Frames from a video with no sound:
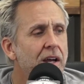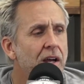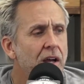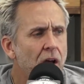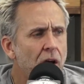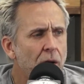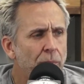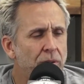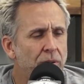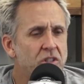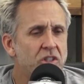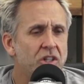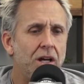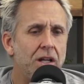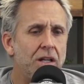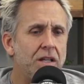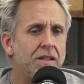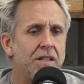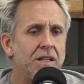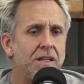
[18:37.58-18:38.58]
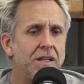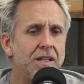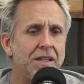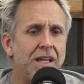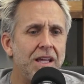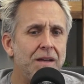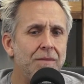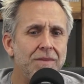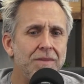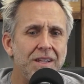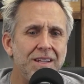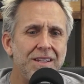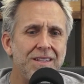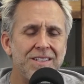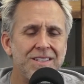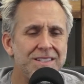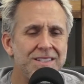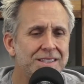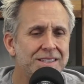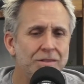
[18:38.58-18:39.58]
But Jonathan and them,
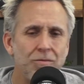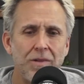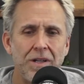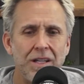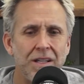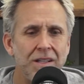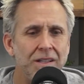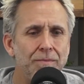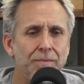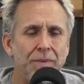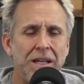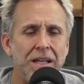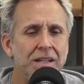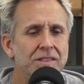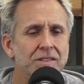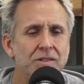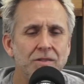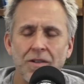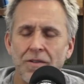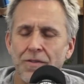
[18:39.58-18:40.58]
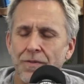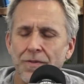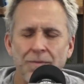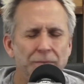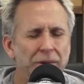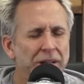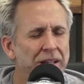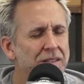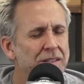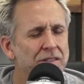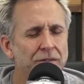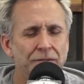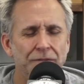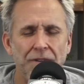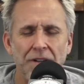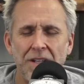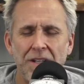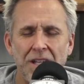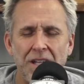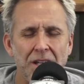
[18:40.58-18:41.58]
the way bands are
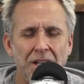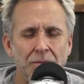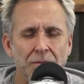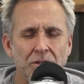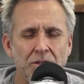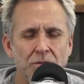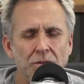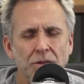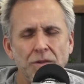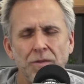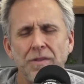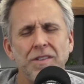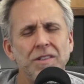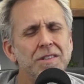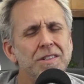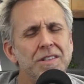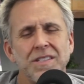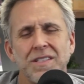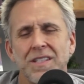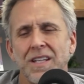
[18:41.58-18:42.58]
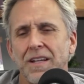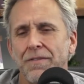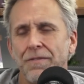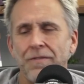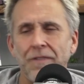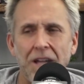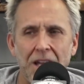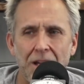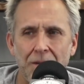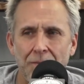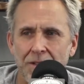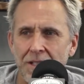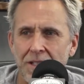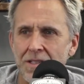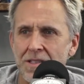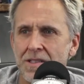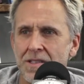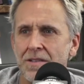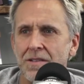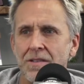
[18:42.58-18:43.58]
funny animals. Well, they're just like
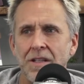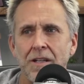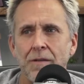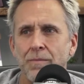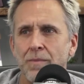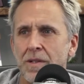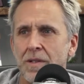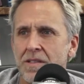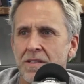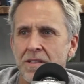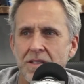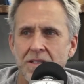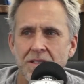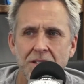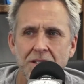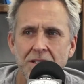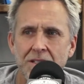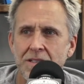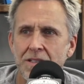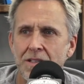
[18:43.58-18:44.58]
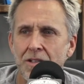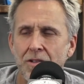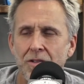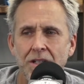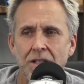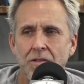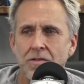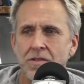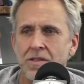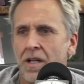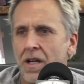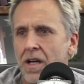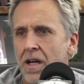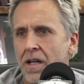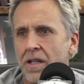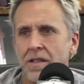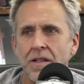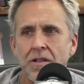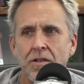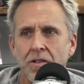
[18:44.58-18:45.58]
families. They're like businesses. They don't
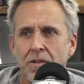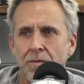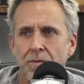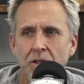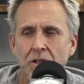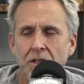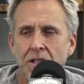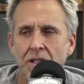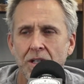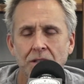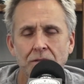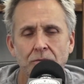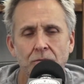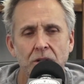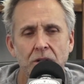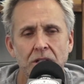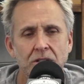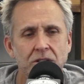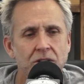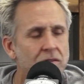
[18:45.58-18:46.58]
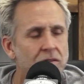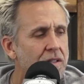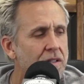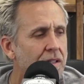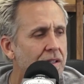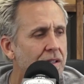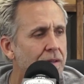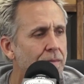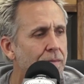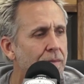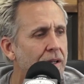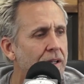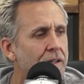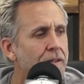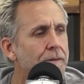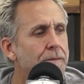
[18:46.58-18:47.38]
talk. They don't communicate in ways you think they might.